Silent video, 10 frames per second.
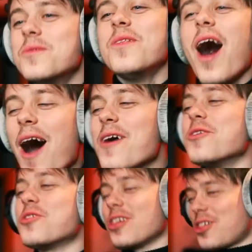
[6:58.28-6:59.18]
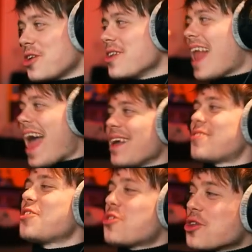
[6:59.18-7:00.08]
No, she should
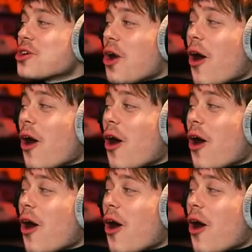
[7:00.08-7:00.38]
have